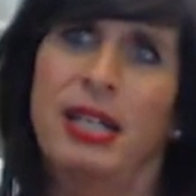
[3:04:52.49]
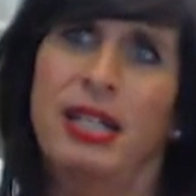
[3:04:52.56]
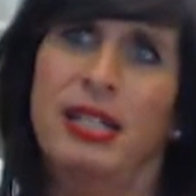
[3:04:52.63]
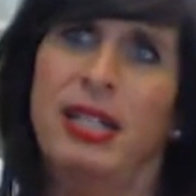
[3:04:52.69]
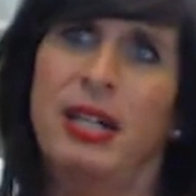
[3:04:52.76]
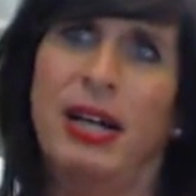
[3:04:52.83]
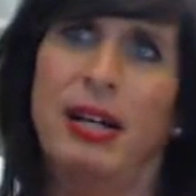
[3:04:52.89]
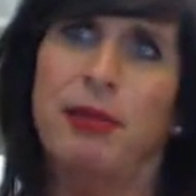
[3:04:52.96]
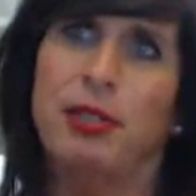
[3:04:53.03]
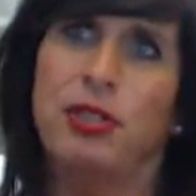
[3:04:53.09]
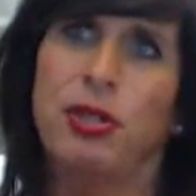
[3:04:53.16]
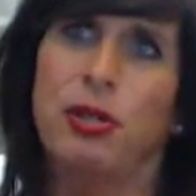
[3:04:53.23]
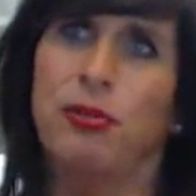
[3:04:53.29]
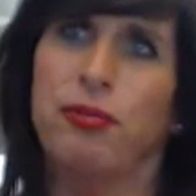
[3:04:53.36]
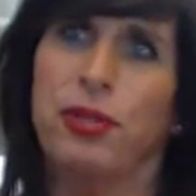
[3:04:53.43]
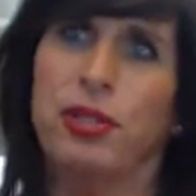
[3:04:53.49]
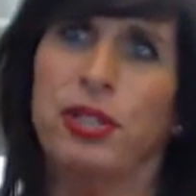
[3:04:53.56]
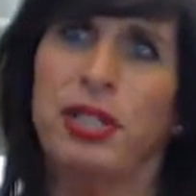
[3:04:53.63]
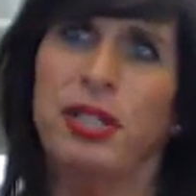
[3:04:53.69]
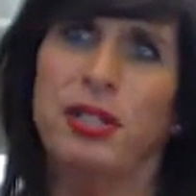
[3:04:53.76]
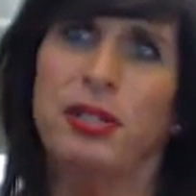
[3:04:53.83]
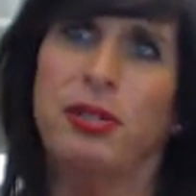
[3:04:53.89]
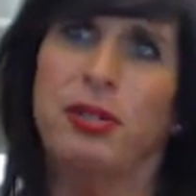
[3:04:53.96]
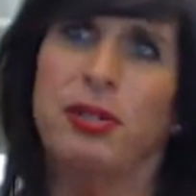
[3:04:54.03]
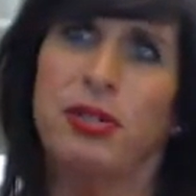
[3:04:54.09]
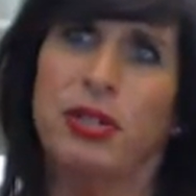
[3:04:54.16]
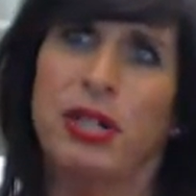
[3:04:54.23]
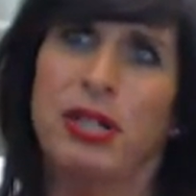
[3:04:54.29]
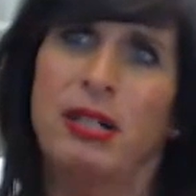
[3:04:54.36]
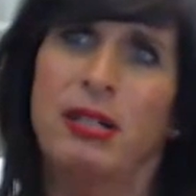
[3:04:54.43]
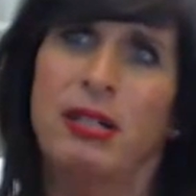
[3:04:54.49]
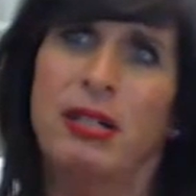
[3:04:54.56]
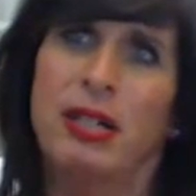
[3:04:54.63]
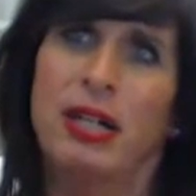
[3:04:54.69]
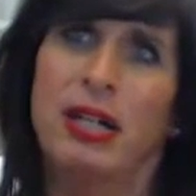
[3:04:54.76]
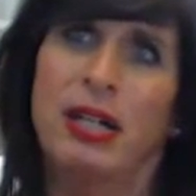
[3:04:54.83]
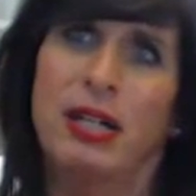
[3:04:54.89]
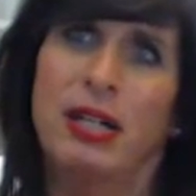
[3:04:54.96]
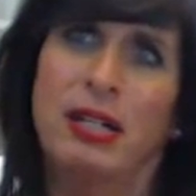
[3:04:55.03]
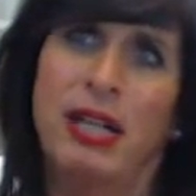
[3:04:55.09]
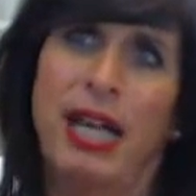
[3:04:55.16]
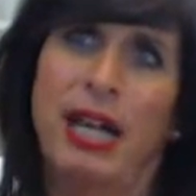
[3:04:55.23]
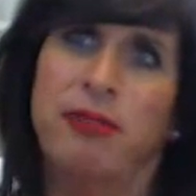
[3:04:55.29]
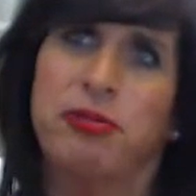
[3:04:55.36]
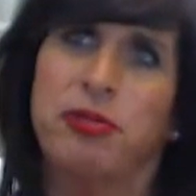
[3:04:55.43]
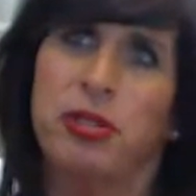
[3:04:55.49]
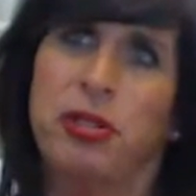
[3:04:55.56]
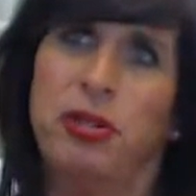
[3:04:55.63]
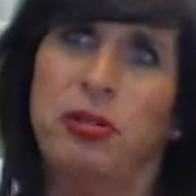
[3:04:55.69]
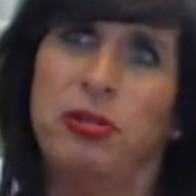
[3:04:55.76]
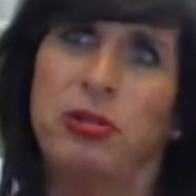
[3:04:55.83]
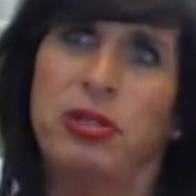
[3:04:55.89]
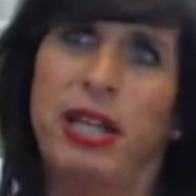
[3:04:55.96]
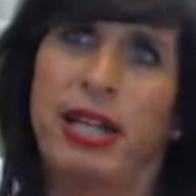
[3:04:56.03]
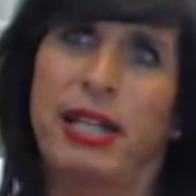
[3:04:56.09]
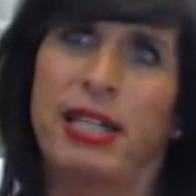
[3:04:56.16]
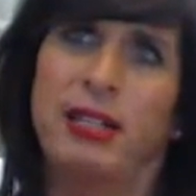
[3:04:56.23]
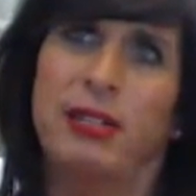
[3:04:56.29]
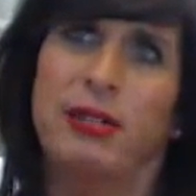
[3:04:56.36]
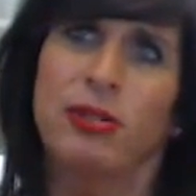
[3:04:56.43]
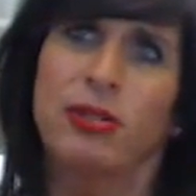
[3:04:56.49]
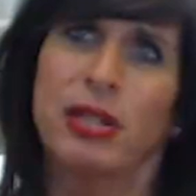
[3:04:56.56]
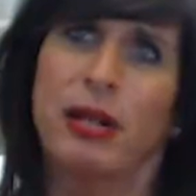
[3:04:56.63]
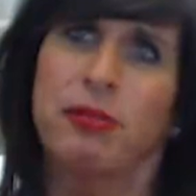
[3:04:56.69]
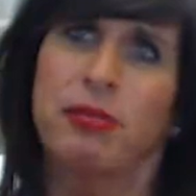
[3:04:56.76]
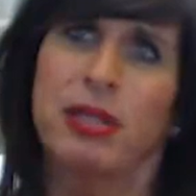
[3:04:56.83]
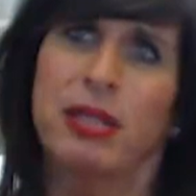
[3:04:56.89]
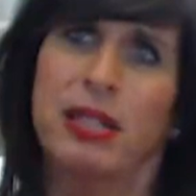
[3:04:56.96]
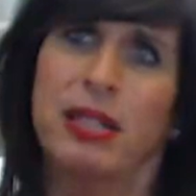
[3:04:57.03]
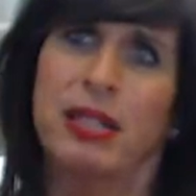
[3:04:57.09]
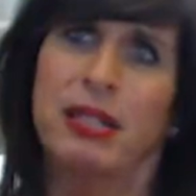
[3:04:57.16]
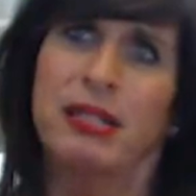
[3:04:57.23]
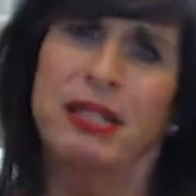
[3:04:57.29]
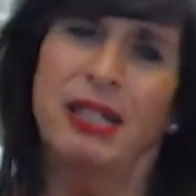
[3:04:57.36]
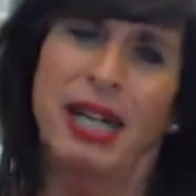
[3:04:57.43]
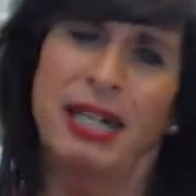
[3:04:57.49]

they'll have a two-for deal or a, a afternoon ticket or something.